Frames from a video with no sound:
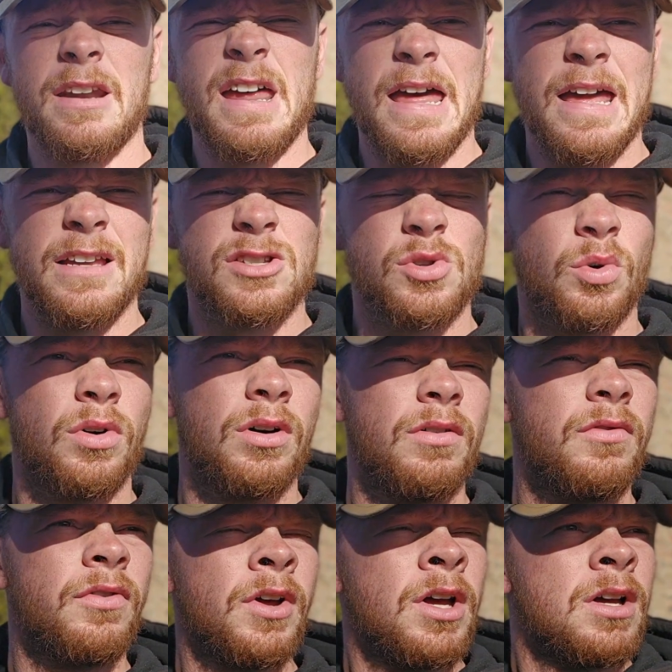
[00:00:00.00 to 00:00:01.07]
a sort
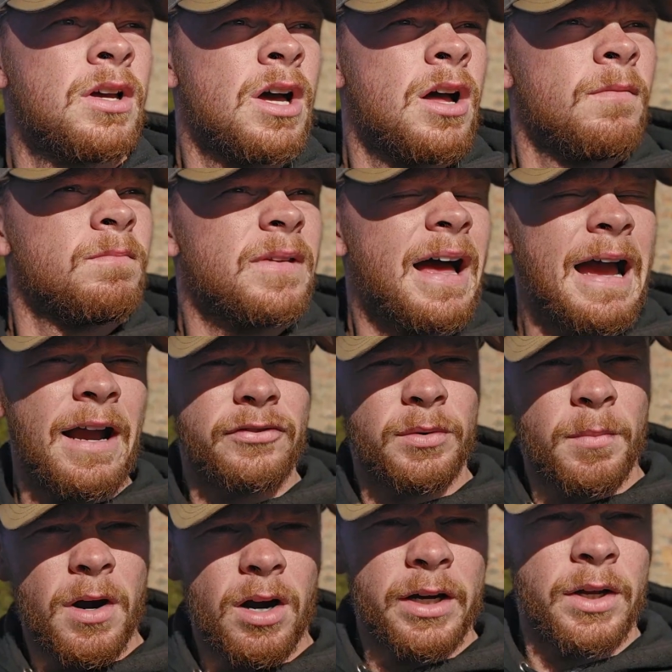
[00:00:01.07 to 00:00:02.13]
of
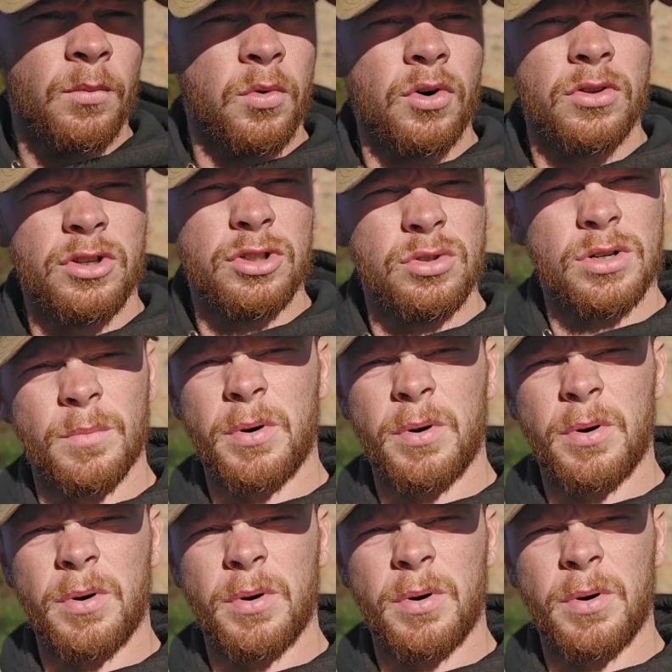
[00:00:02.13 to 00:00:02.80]
aftermarket one that you can